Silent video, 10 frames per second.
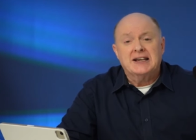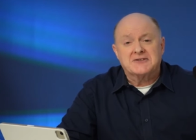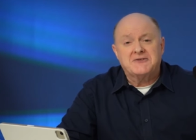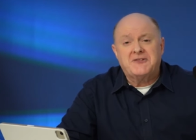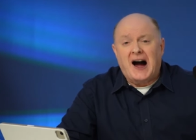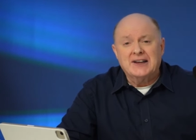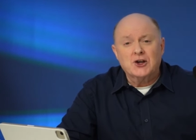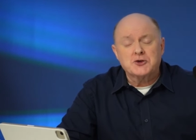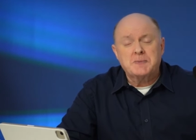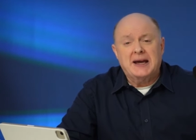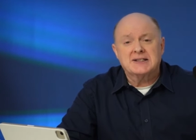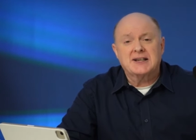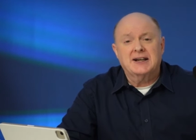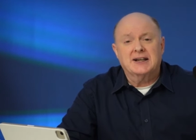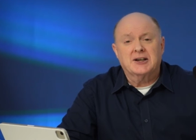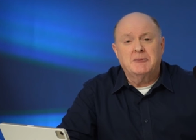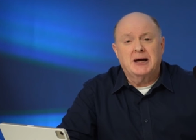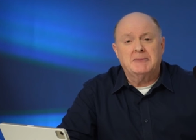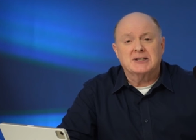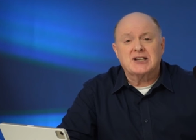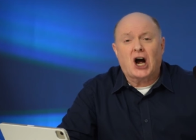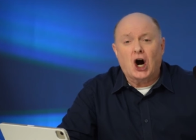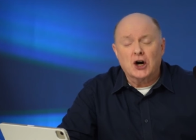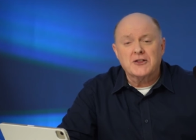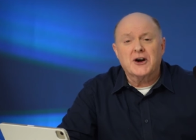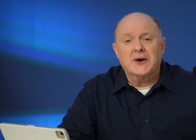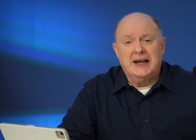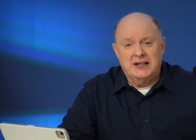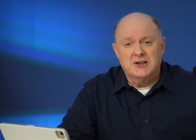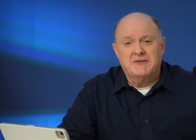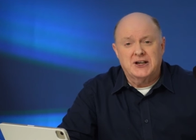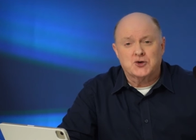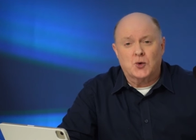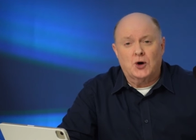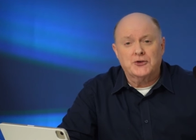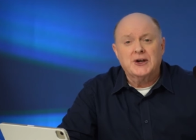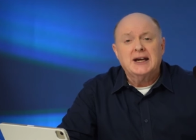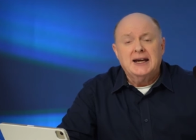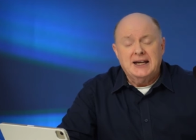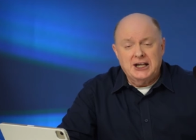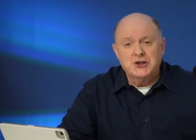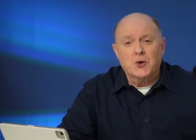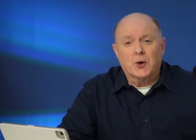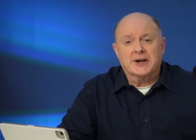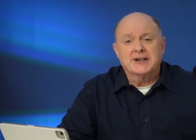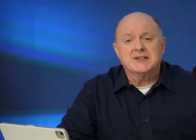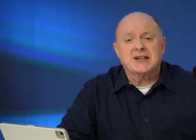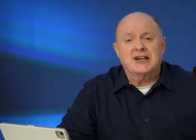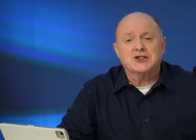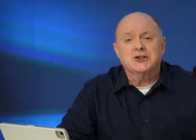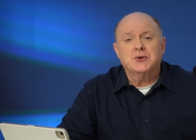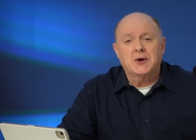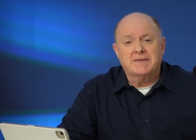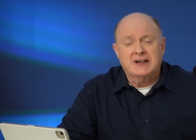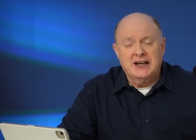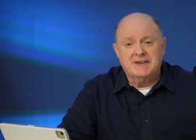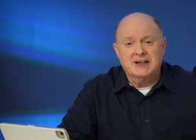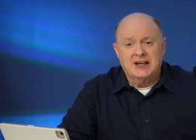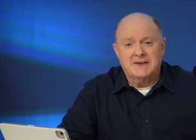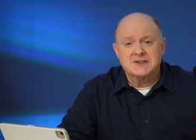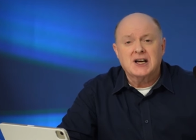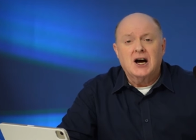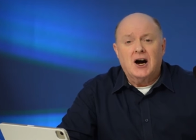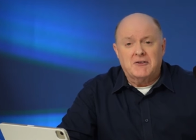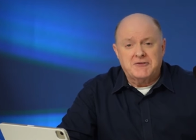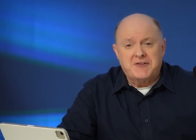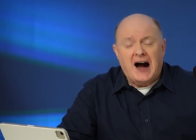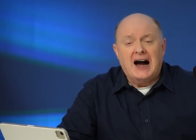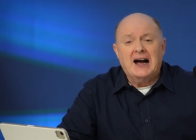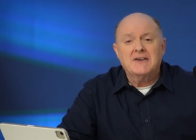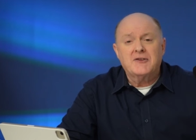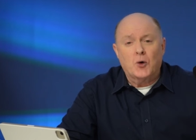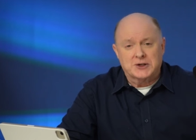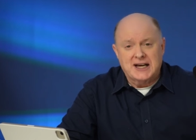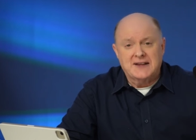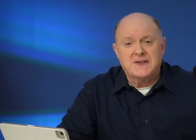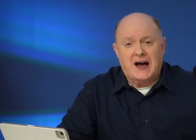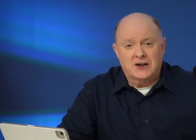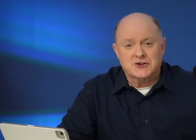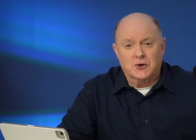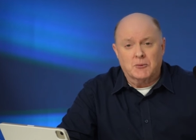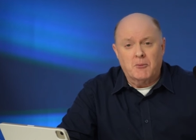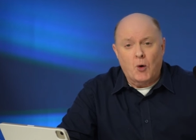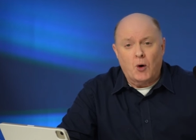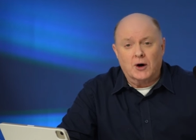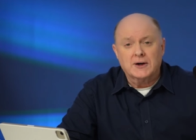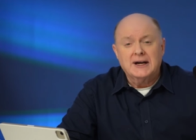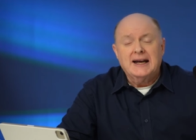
is find those pace-setting commitments. Are there individuals in your organization who have given gifts of $5,000 or $10,000 or more